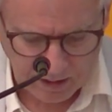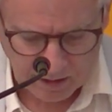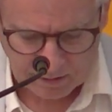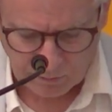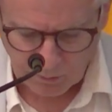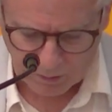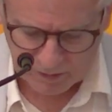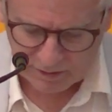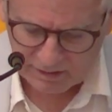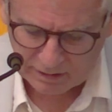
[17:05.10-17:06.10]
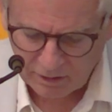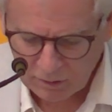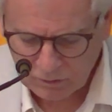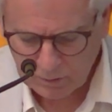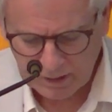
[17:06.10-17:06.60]
The origins and
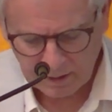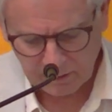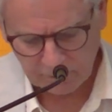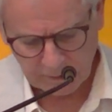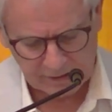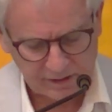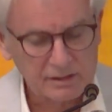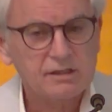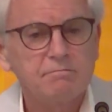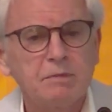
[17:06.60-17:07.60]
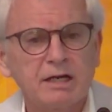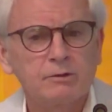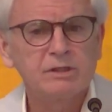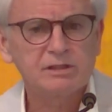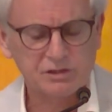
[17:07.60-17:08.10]
cultural characteristics of migrants